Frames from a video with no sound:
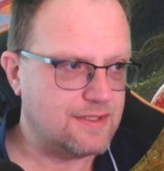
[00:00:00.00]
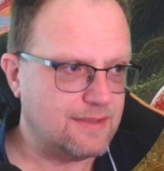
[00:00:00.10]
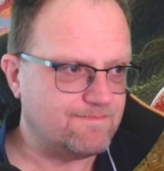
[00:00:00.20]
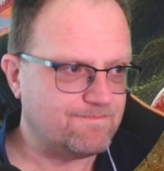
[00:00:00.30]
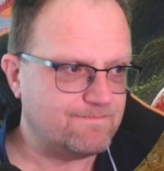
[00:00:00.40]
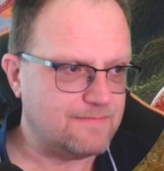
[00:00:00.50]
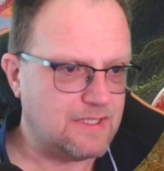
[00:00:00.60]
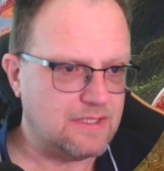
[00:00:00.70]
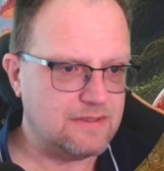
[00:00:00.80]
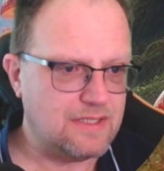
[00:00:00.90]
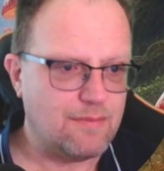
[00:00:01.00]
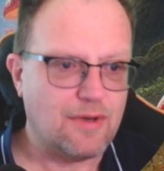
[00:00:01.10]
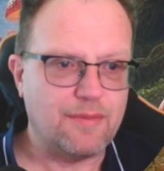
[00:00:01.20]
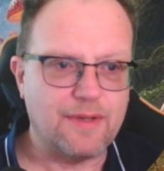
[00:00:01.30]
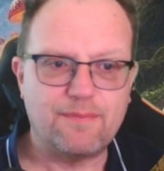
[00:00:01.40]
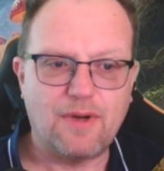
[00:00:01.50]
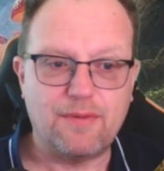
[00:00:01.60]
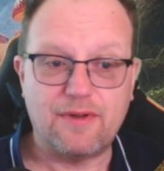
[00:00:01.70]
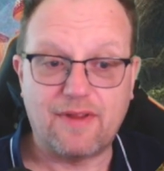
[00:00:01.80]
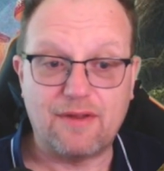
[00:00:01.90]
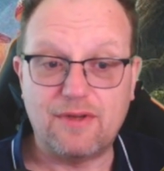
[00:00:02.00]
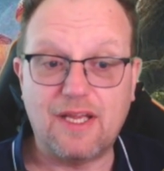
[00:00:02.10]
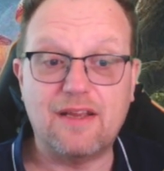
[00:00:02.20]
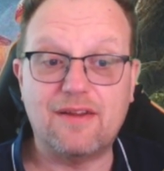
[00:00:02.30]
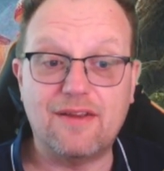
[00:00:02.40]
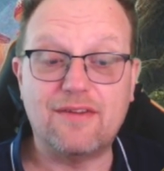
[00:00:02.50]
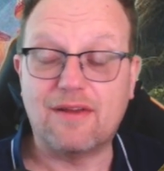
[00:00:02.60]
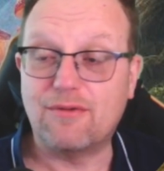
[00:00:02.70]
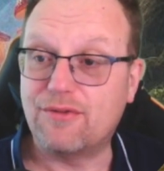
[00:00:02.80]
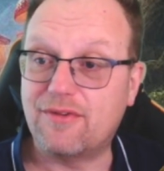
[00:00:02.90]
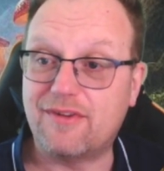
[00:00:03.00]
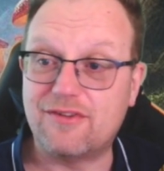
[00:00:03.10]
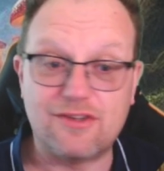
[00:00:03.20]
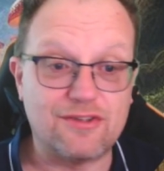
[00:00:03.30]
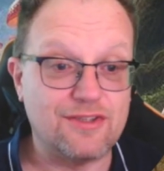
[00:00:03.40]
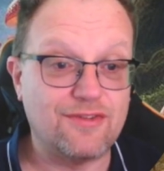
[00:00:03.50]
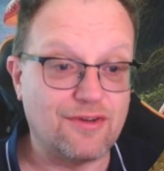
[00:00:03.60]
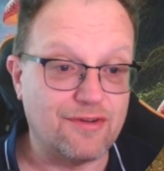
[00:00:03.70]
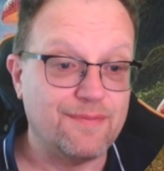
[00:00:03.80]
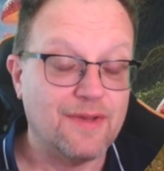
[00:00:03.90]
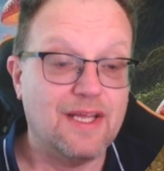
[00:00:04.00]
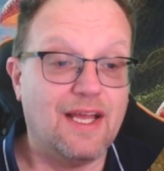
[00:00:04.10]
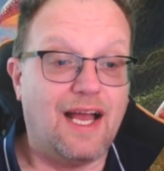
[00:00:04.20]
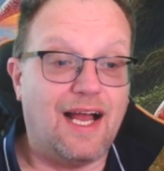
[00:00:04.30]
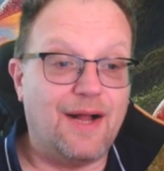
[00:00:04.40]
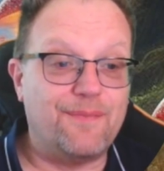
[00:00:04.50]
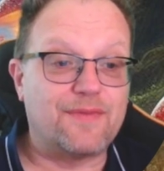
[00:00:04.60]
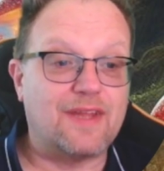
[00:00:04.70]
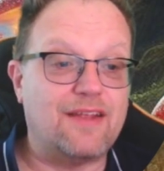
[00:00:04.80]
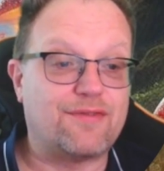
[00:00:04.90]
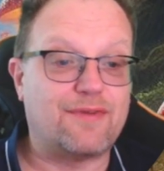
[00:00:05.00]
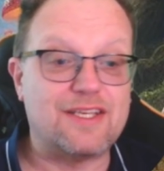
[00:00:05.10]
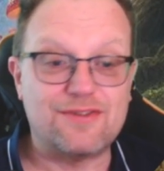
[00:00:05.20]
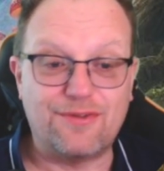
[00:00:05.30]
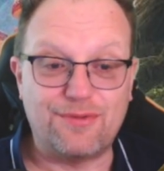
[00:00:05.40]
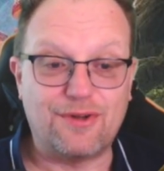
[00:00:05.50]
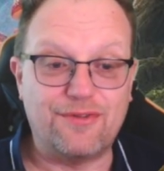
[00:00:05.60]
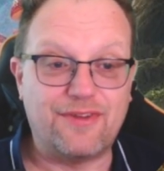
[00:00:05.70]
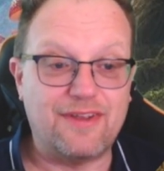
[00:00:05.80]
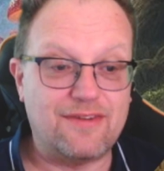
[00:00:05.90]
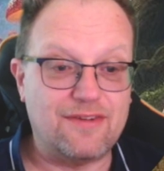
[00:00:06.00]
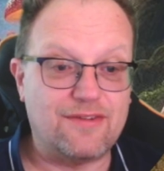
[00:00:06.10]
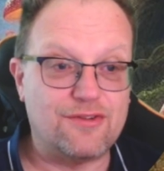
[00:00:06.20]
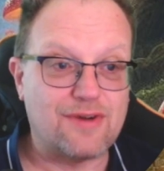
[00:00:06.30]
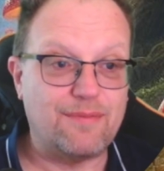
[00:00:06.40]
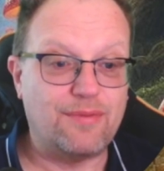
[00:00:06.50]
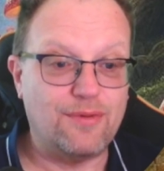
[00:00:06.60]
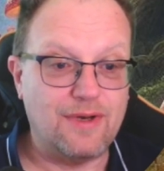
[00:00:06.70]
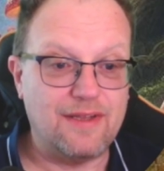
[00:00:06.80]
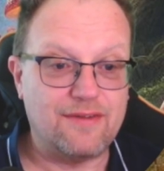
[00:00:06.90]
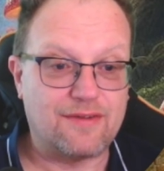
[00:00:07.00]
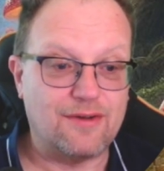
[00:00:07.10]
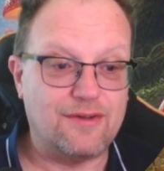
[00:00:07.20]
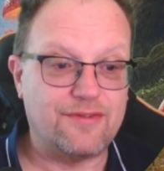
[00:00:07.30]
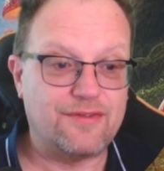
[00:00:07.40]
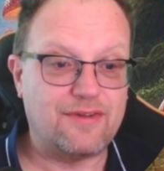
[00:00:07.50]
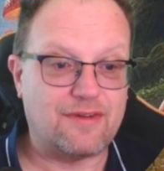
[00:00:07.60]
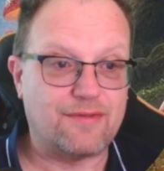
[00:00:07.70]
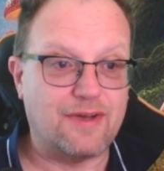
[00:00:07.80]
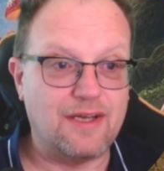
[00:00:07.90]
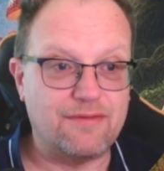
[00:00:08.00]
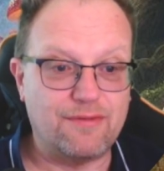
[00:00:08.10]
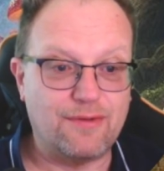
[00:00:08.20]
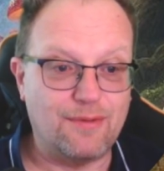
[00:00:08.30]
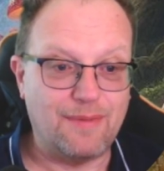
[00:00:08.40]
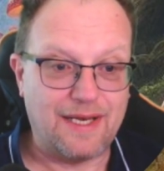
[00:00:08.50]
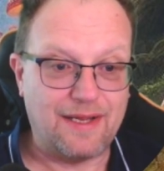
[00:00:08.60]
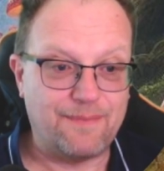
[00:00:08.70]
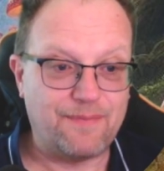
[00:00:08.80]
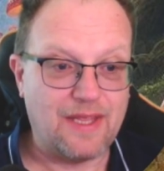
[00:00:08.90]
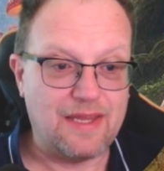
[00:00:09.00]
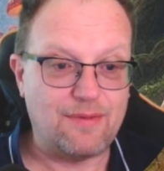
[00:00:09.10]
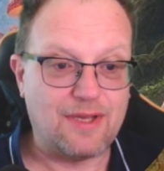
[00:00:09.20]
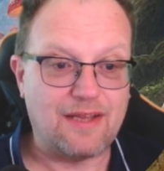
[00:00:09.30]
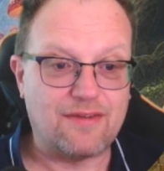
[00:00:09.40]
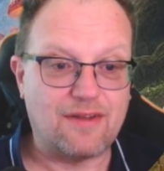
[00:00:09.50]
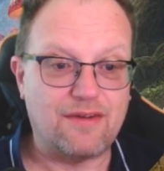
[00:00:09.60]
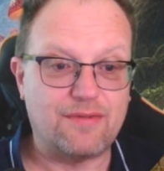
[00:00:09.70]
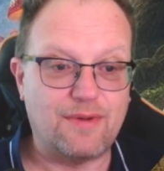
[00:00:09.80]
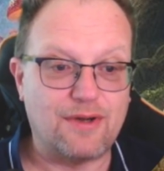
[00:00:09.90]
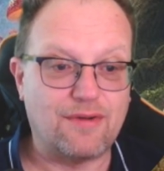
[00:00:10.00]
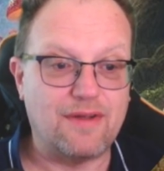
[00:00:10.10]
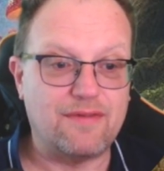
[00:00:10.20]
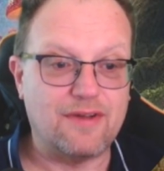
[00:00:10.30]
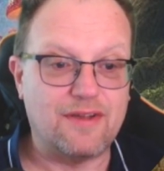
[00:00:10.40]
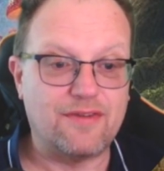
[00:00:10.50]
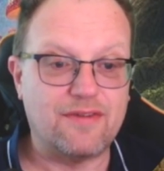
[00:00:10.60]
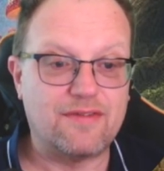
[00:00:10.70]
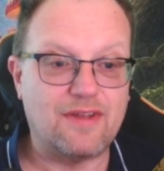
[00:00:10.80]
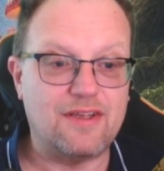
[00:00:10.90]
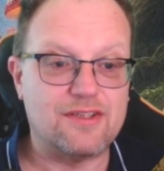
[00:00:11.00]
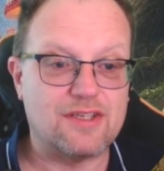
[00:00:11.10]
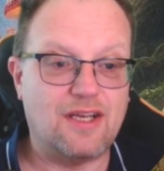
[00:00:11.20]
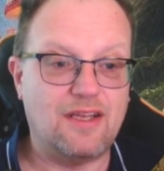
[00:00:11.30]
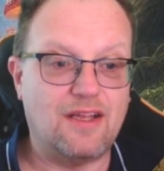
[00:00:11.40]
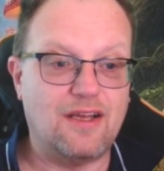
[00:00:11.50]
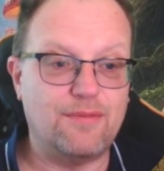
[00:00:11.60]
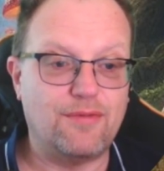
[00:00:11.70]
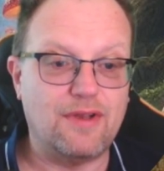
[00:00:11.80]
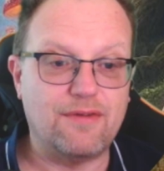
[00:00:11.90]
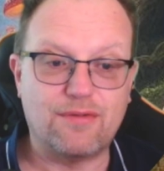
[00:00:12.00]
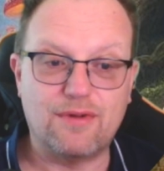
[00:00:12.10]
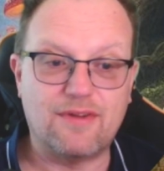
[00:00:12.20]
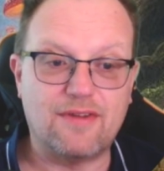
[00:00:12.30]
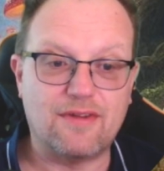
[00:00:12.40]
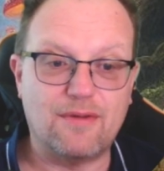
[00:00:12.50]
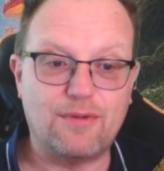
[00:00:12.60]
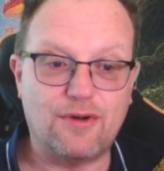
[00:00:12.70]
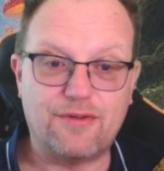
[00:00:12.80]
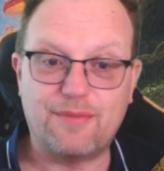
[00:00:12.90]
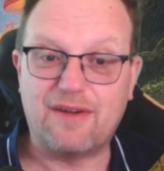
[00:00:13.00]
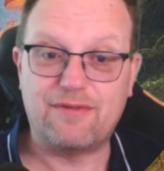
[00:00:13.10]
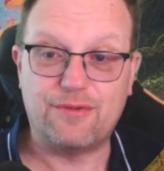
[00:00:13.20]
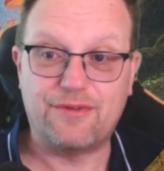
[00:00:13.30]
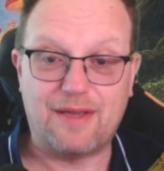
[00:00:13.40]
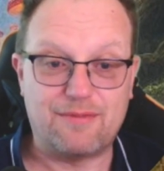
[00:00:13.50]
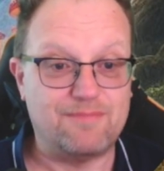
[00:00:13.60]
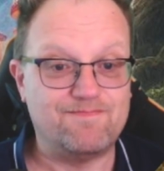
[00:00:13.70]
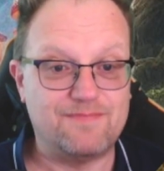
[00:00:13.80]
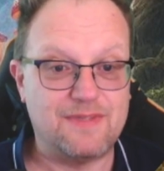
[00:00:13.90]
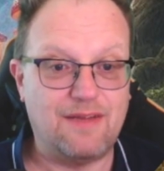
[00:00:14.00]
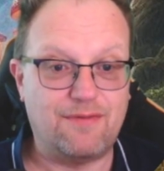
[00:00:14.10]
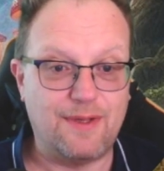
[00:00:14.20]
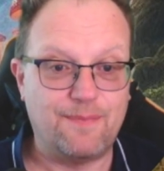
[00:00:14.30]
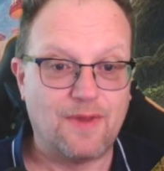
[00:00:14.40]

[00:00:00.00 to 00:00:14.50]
it? Yeah, it might be. Might be. Yeah, it is Outlaws of Thunder Junction. Sorry. Um, has flashes. Obviously, got Desert. It's a trample. It's got 6 5 for 4 mana. And then we can exile it from our graveyard, search our library for a desert, and put it onto battlefield tapped. Lovely.